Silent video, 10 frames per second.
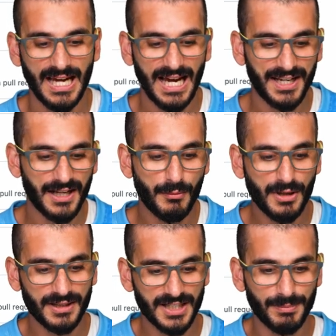And I
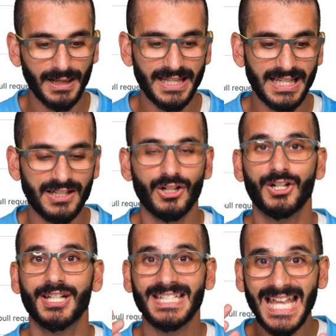want to display it
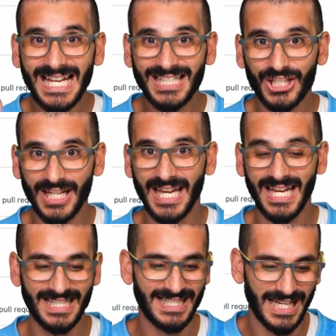on a
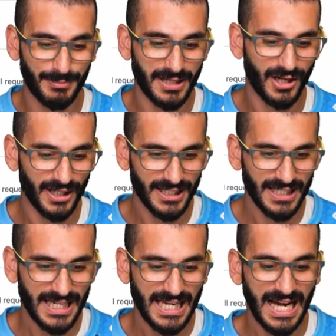Next.js API
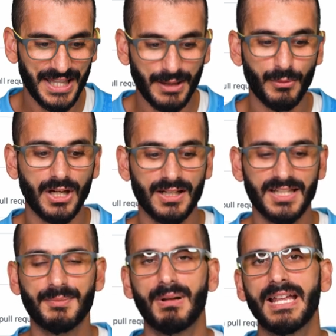and then we're gonna
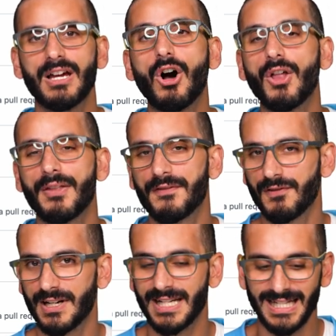display it on the
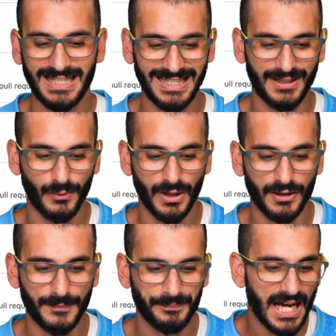front end as
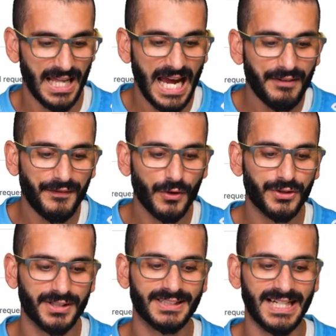well. And I have
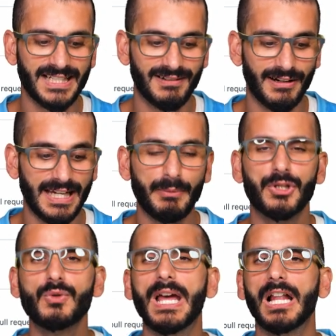filtered the data out here. We
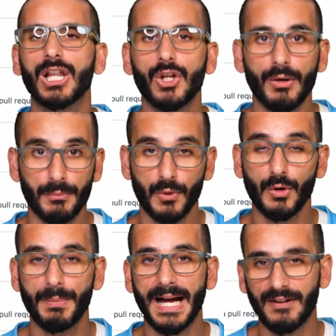do get a lot
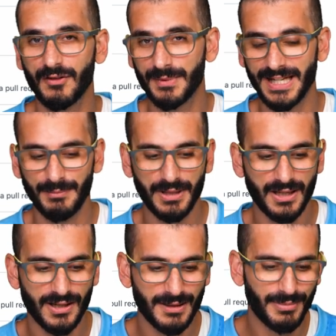more back from the
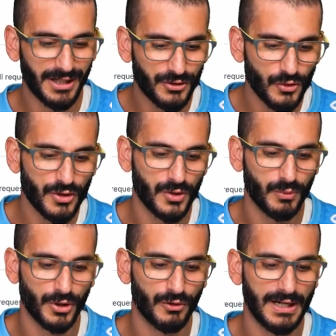API, but I do just
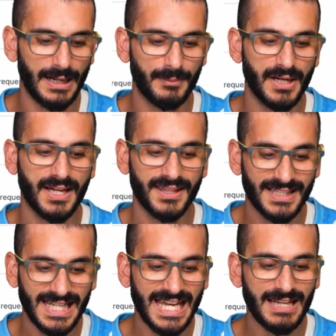wanna grab the
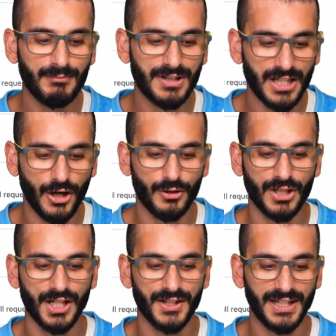name, the
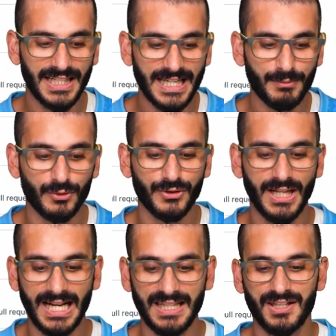owner, the labels,
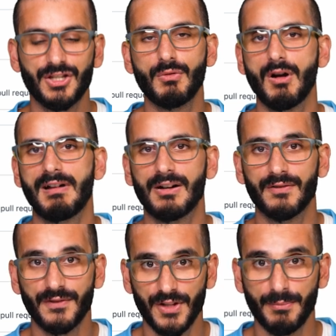and the URL
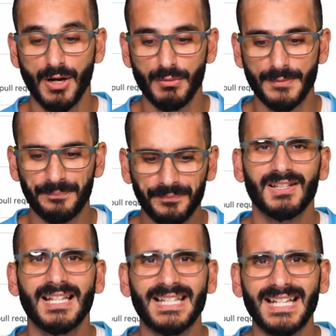for the moment.
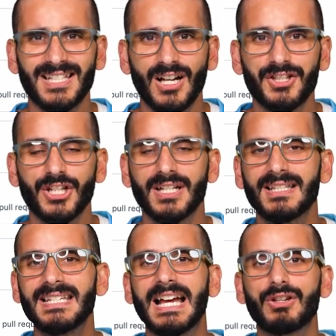So let's get started. You're gonna
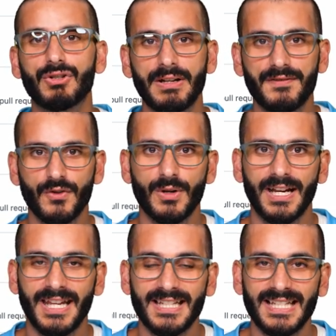see how straightforward
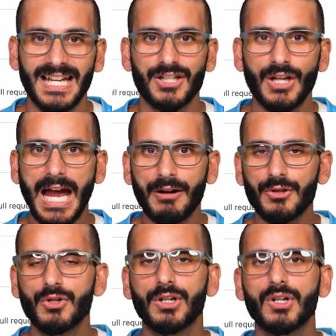it is and how
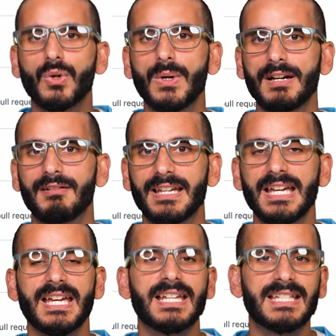you can query
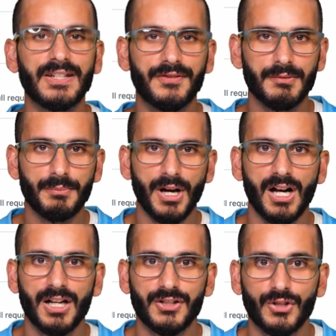different
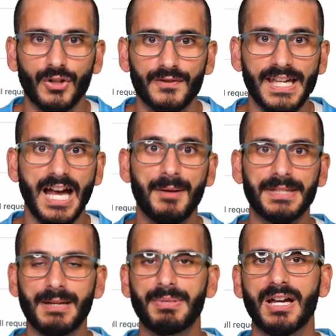parts of GitHub's
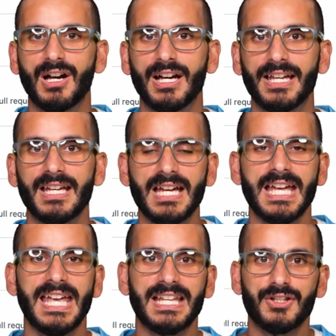API
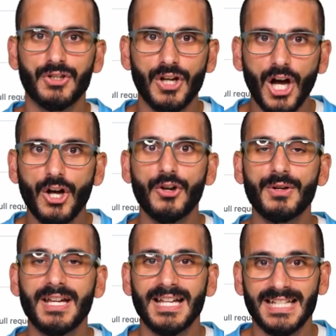into your
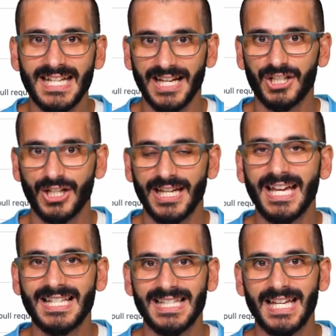own
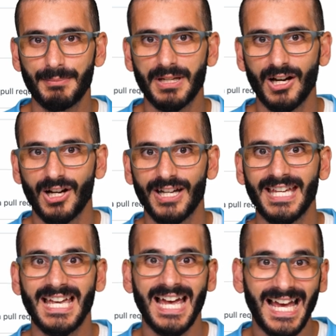Next.js
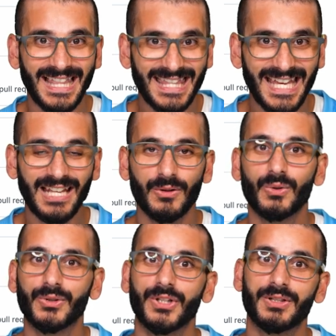API, and then
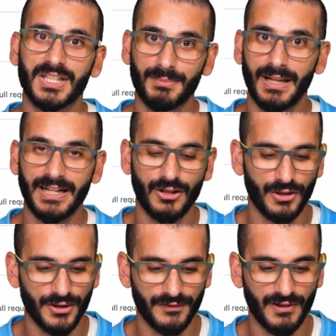also display it
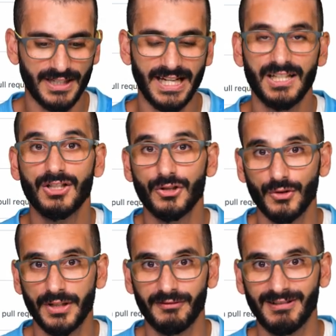on the front end
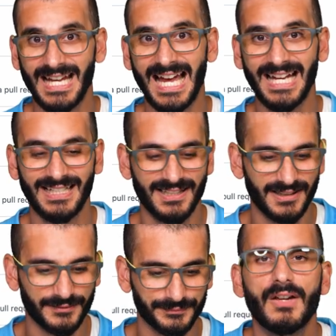using React.
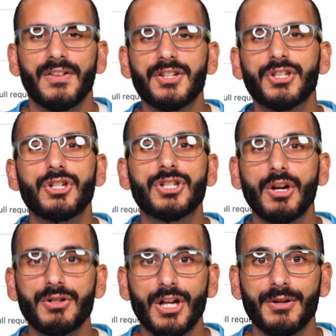For those of you who
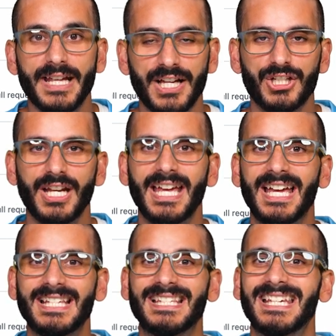don't know,
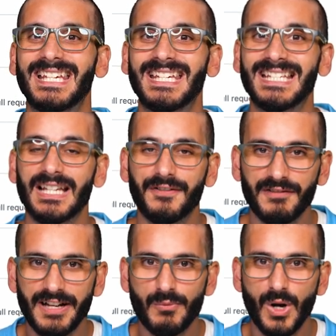Next.js is a
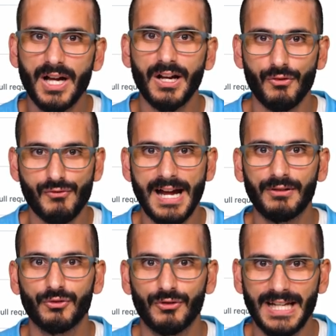framework
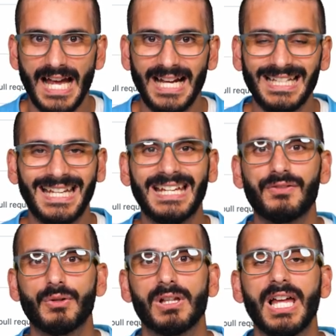around React and it gives
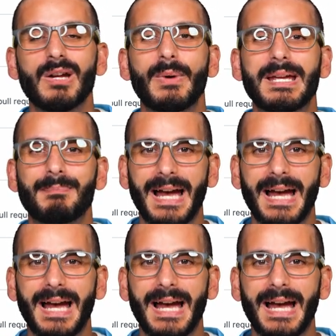you a lightweight